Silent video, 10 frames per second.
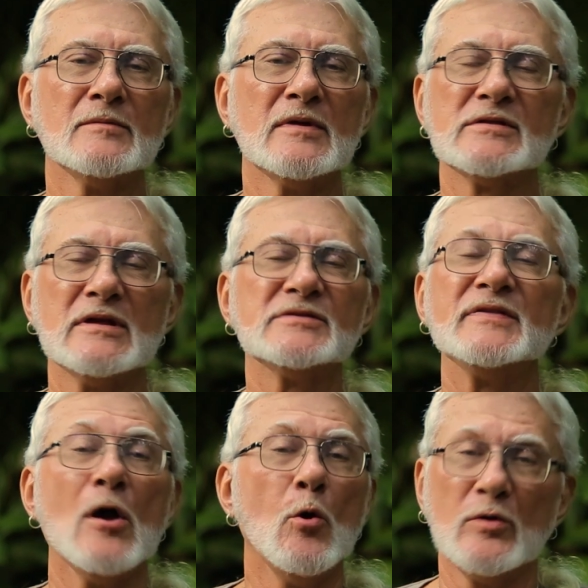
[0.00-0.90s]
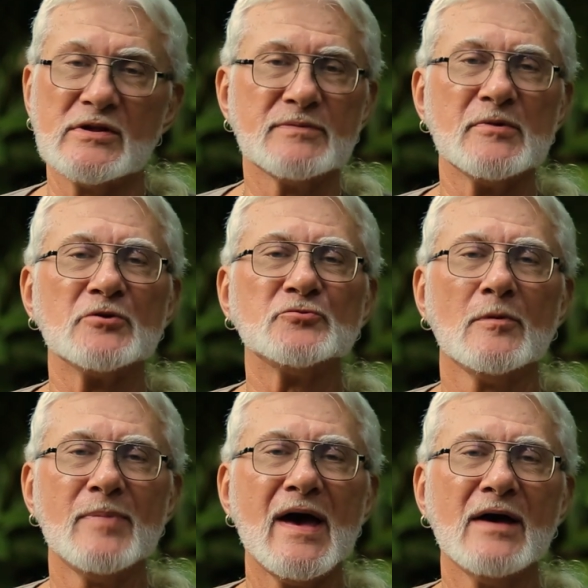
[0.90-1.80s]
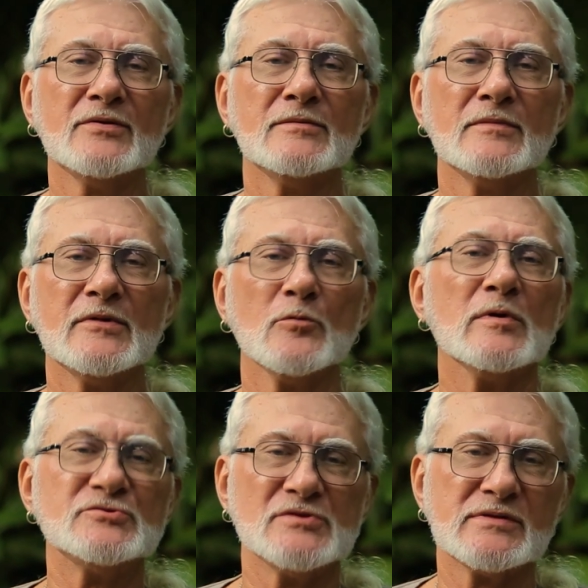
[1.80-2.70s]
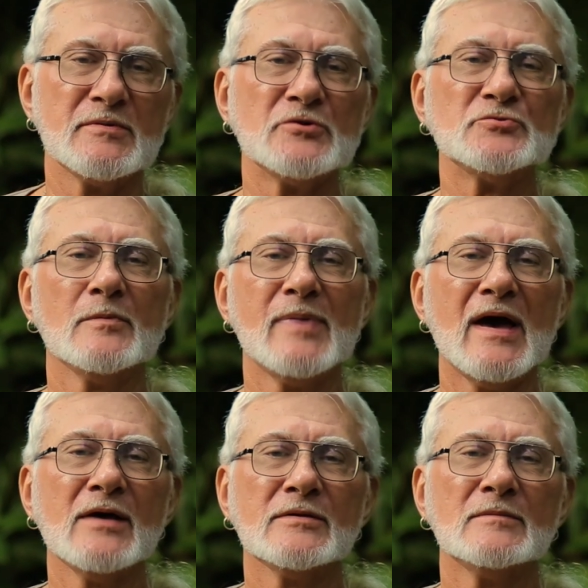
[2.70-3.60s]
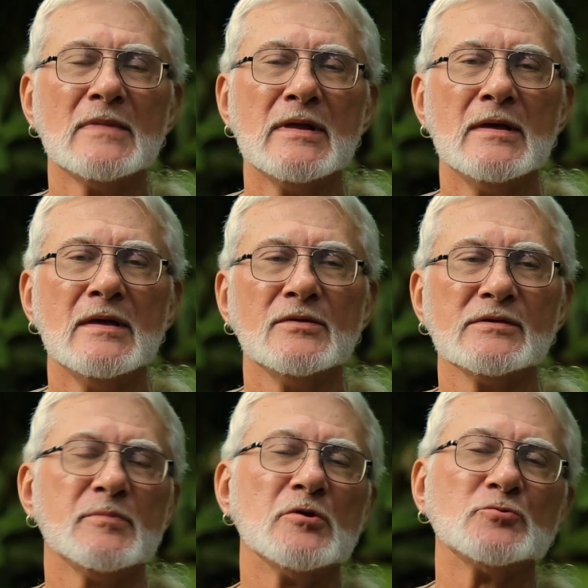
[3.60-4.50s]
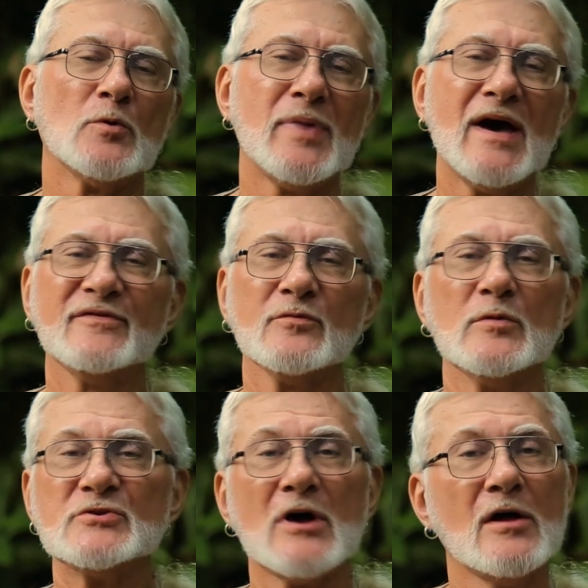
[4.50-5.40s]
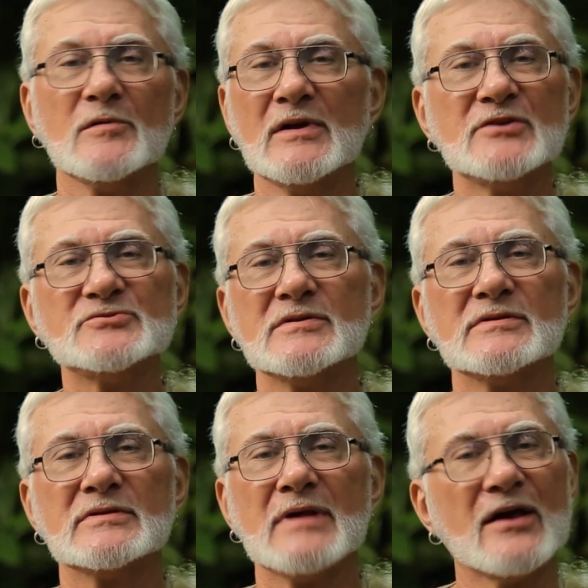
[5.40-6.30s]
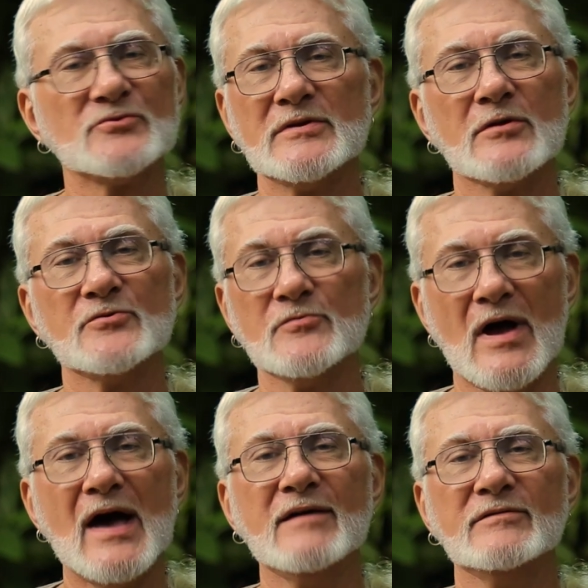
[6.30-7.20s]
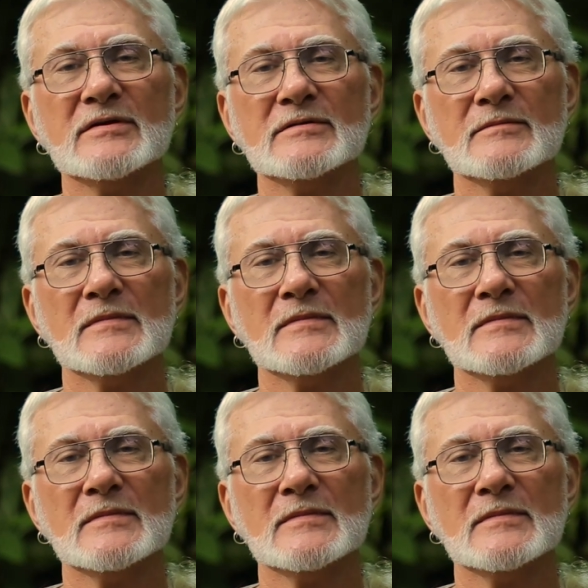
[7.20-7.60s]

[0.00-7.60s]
it's the oldest spiritual path, the original spiritual path, a spiritual path from which all religions actually are derived